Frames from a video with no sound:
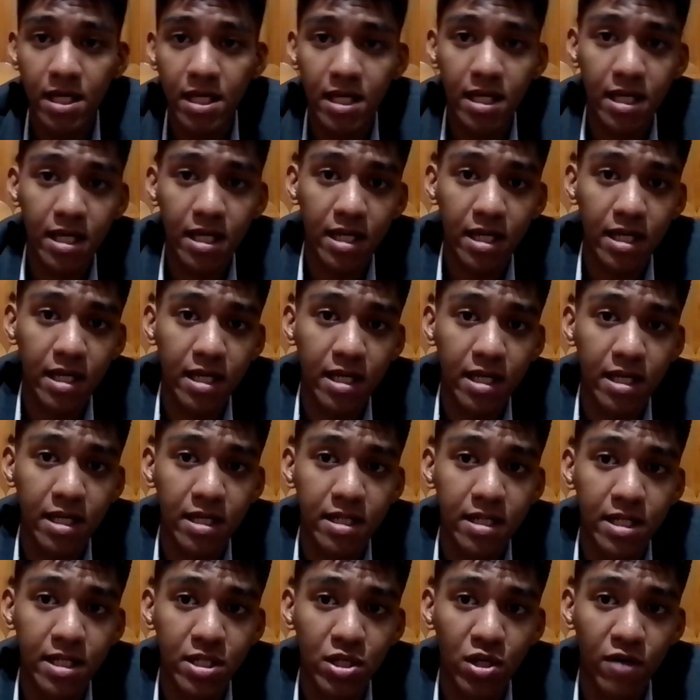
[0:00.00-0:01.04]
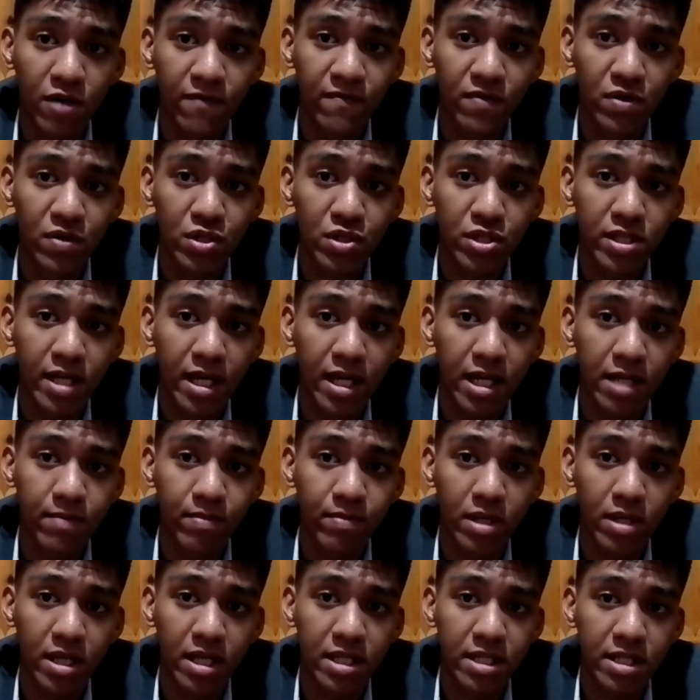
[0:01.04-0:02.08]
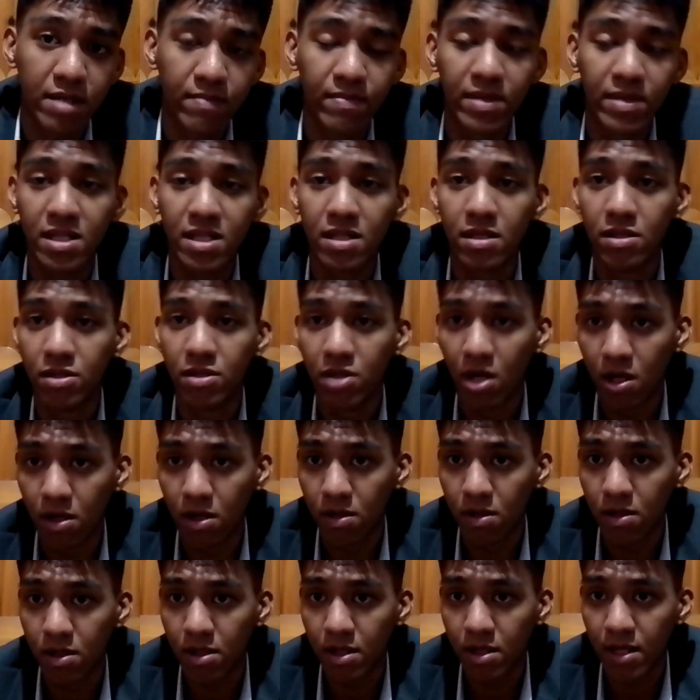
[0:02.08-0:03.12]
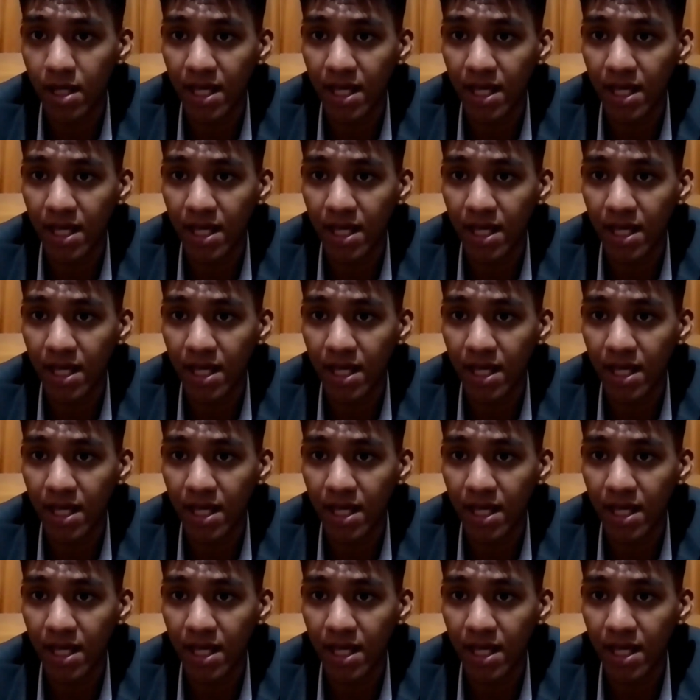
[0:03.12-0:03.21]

he discovers that it's a bit dull.